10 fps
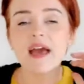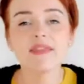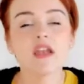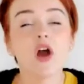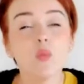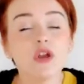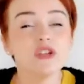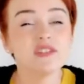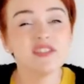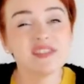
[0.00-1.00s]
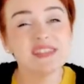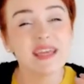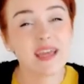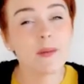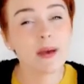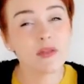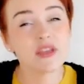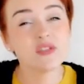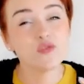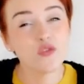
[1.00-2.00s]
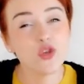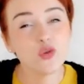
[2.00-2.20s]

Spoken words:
then I want you to just think about these few